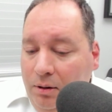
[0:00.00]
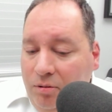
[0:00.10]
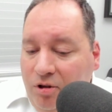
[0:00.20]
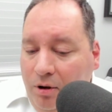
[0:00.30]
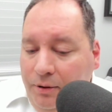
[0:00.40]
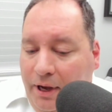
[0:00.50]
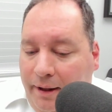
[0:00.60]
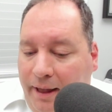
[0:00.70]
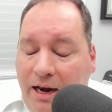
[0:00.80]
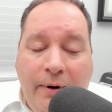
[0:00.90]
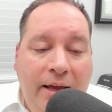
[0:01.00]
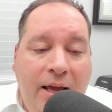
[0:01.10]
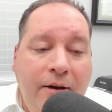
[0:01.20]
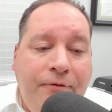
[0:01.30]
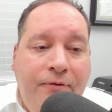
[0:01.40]
So yeah, anyway,
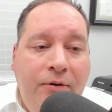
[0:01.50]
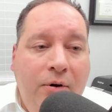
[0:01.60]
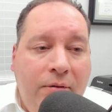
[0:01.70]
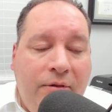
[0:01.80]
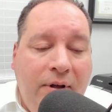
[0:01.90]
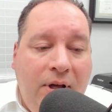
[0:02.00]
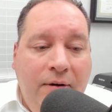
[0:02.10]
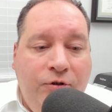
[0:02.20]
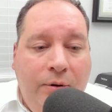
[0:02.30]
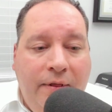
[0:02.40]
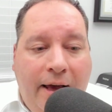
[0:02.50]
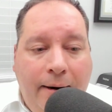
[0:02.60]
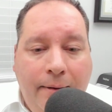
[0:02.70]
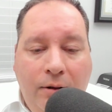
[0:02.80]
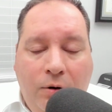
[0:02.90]
if you're thinking of doing
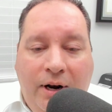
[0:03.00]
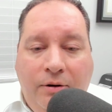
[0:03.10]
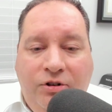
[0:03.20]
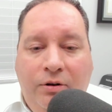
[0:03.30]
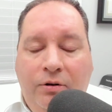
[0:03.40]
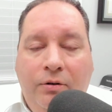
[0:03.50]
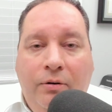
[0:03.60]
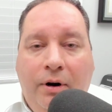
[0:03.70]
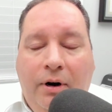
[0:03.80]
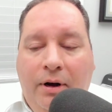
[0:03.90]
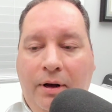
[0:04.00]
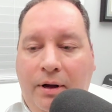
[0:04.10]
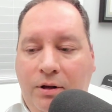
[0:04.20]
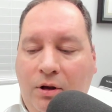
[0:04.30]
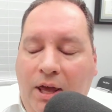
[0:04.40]
that, go down to your,
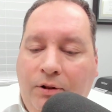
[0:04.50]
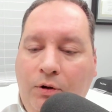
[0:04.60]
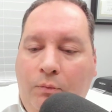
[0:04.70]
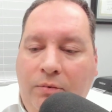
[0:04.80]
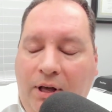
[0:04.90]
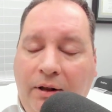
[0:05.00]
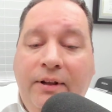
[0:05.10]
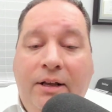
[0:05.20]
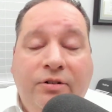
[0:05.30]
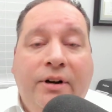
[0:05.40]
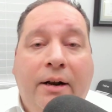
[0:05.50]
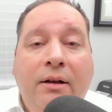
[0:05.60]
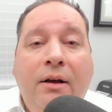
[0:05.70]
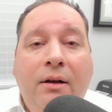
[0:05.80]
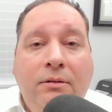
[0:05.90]
get on the internet,
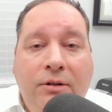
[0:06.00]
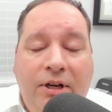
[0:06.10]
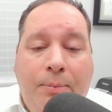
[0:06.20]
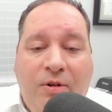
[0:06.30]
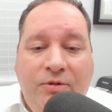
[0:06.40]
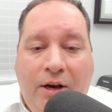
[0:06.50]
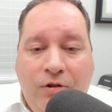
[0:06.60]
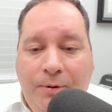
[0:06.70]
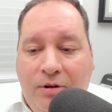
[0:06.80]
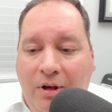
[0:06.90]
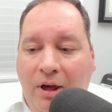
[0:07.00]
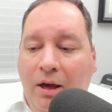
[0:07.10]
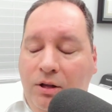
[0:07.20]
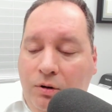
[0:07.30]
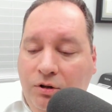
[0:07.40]
look up some textbooks.
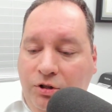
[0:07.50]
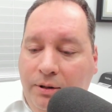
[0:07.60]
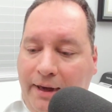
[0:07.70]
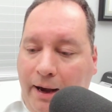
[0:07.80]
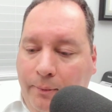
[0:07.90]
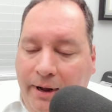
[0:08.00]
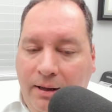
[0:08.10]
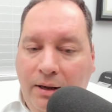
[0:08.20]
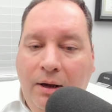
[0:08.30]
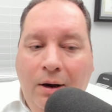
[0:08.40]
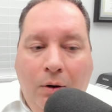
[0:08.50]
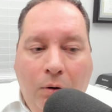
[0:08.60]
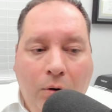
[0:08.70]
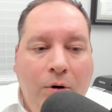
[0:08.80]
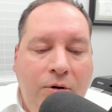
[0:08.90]
You could do it that way,
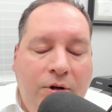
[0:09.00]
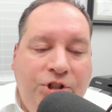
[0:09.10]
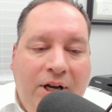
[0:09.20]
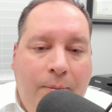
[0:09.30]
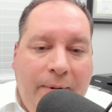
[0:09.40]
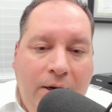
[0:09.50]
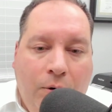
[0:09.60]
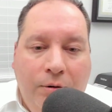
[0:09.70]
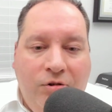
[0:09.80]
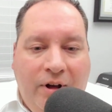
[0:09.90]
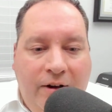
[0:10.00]
or you could check out my course.